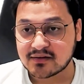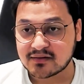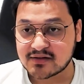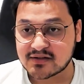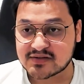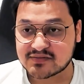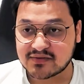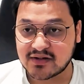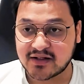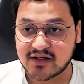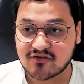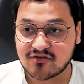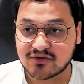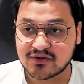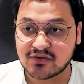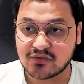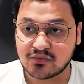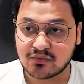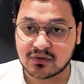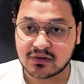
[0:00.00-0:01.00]
This will give
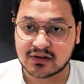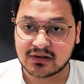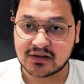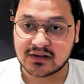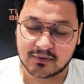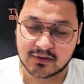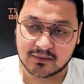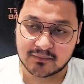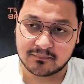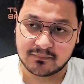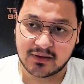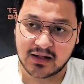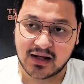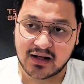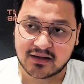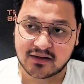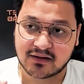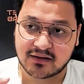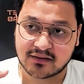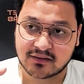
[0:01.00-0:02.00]
you a
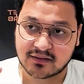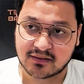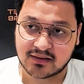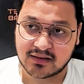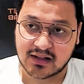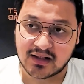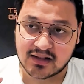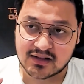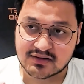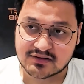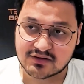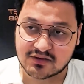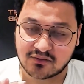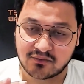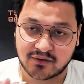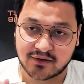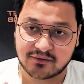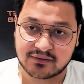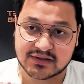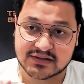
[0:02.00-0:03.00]
blank class,
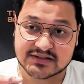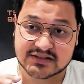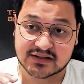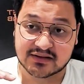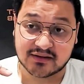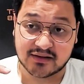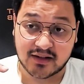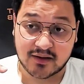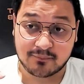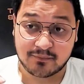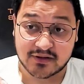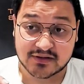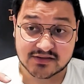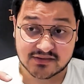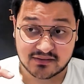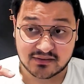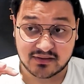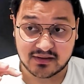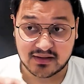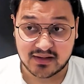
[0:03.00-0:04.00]
or you can say an Apex
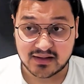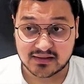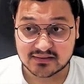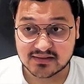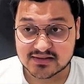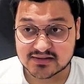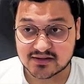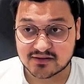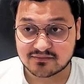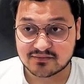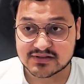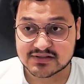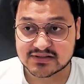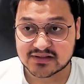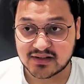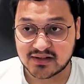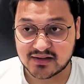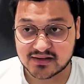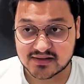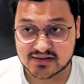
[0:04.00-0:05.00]
trigger like this. It would
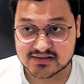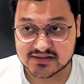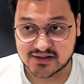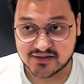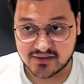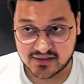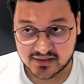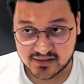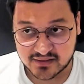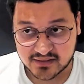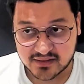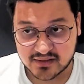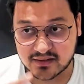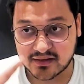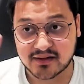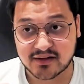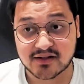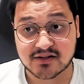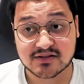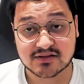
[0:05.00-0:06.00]
say it is a trigger, it
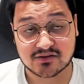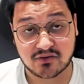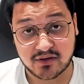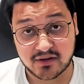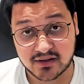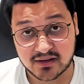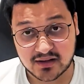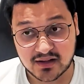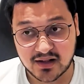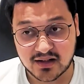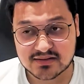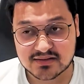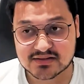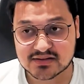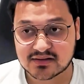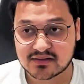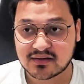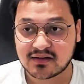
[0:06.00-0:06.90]
is not a class.